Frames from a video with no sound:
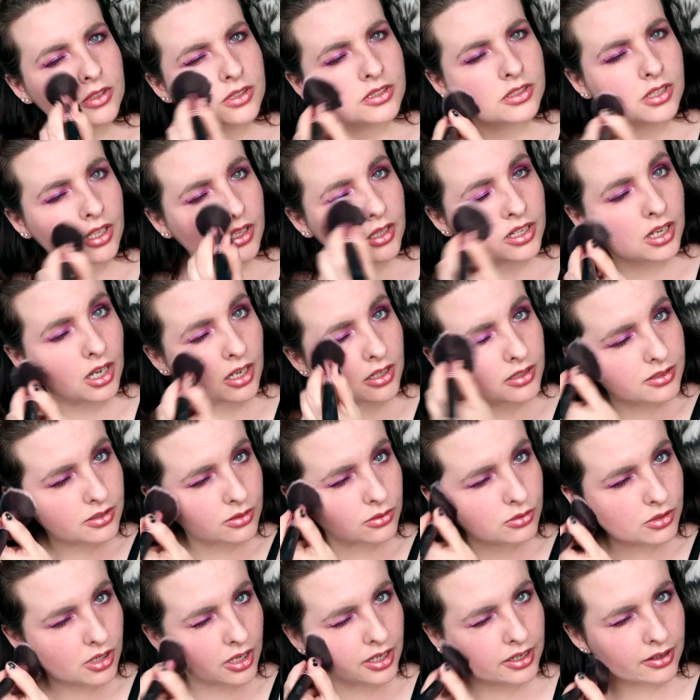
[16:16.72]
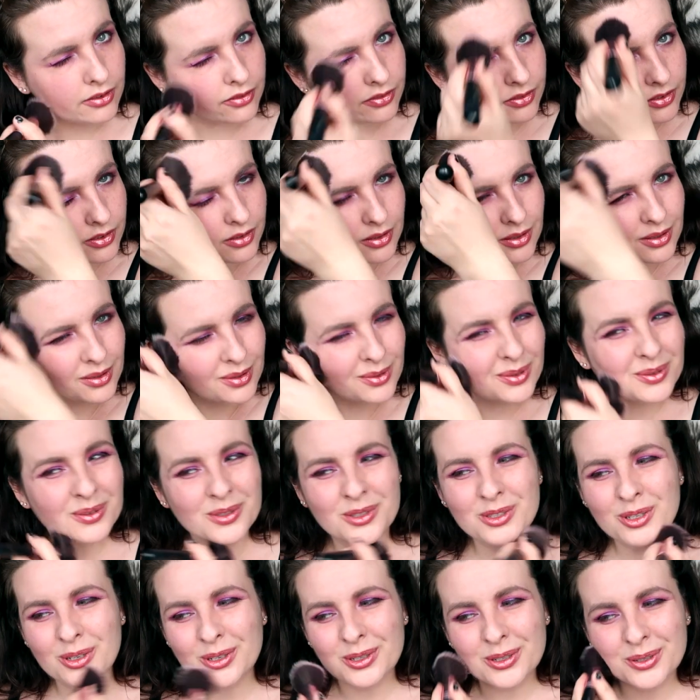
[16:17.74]
So the colors all kind of
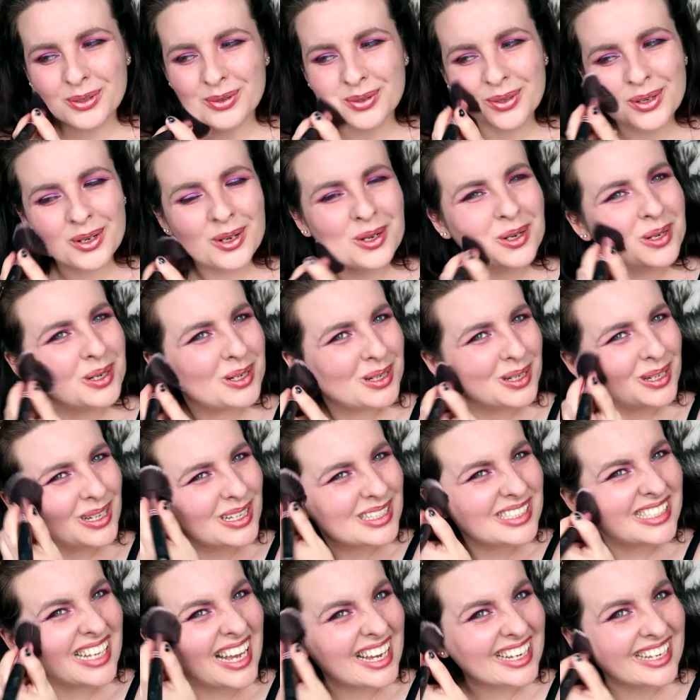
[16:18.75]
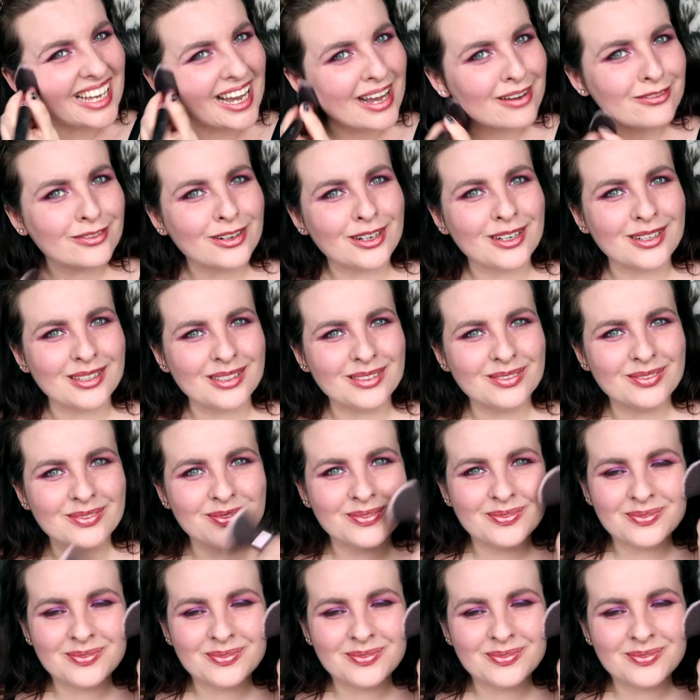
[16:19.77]
go together.